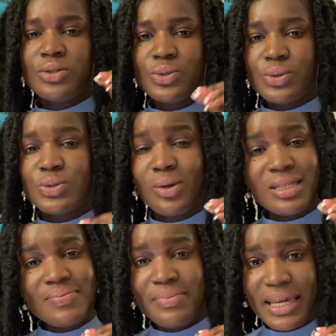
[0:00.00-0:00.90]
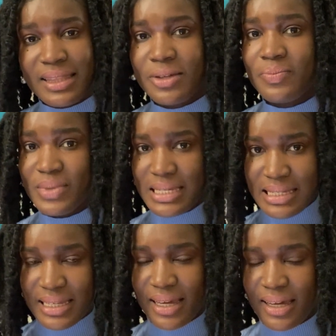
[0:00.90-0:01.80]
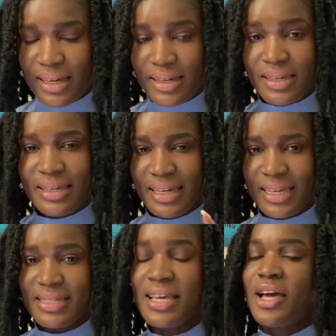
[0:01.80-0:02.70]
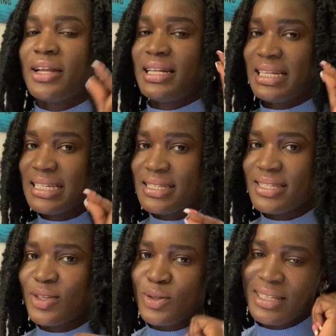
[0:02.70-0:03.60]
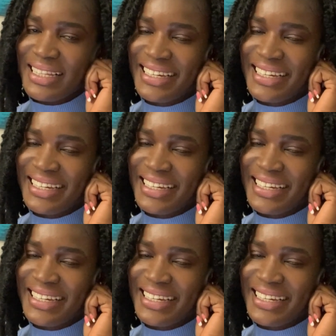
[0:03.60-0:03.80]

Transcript: Do not make the mistake. Yes, listen.